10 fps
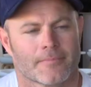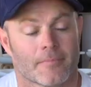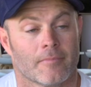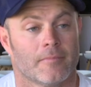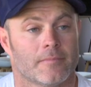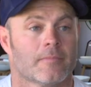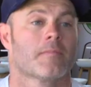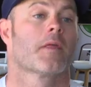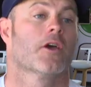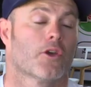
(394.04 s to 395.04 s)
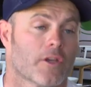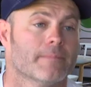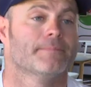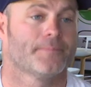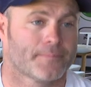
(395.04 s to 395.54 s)
So it is a
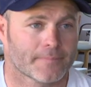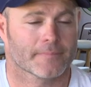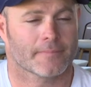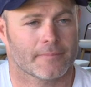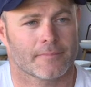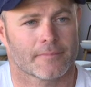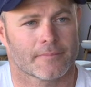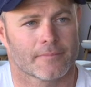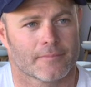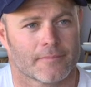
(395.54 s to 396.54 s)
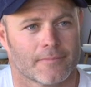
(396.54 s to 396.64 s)
lot, but I think that's